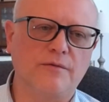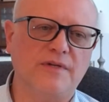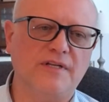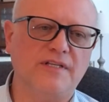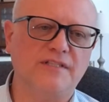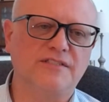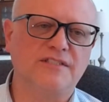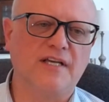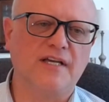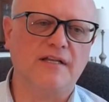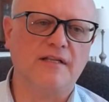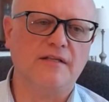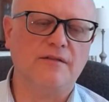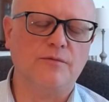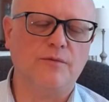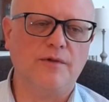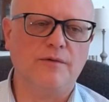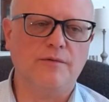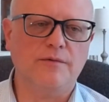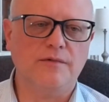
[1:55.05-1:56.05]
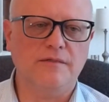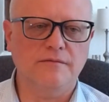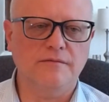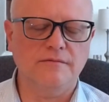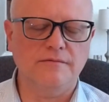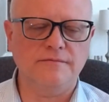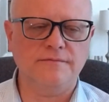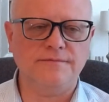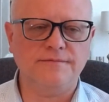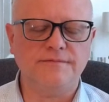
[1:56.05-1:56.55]
we decided we would
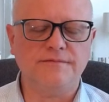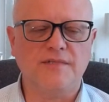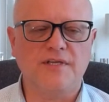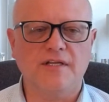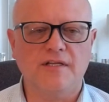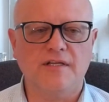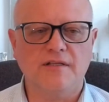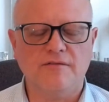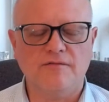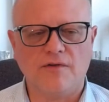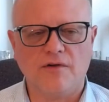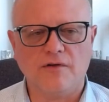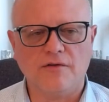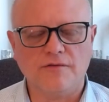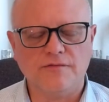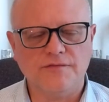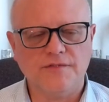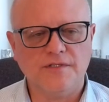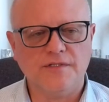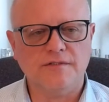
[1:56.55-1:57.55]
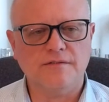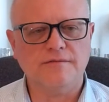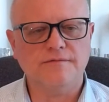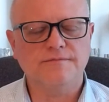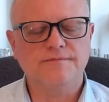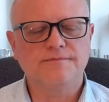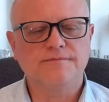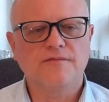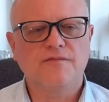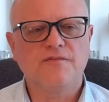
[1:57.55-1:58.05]
get involved
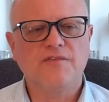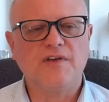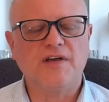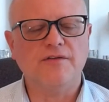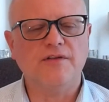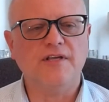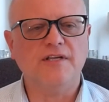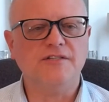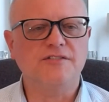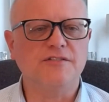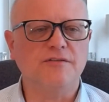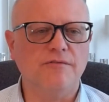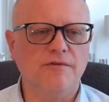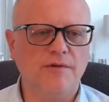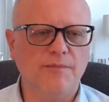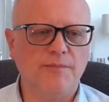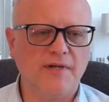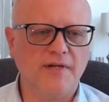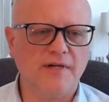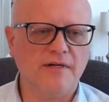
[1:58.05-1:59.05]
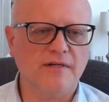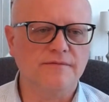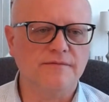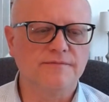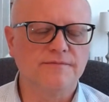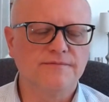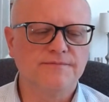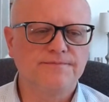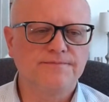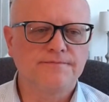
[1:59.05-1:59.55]
in foundation repair.
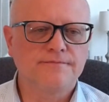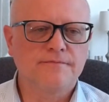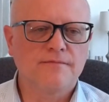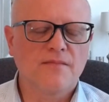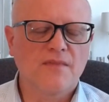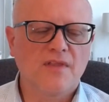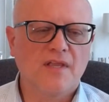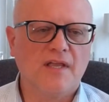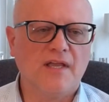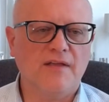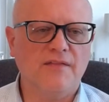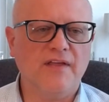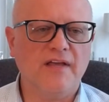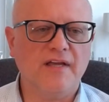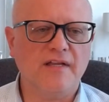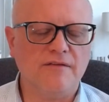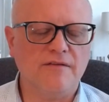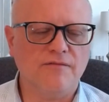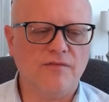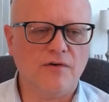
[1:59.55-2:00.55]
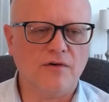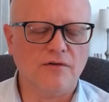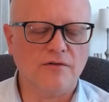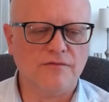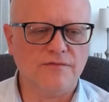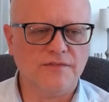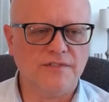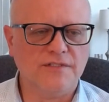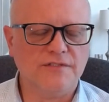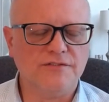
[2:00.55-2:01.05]
And that
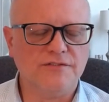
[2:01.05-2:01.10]
evolved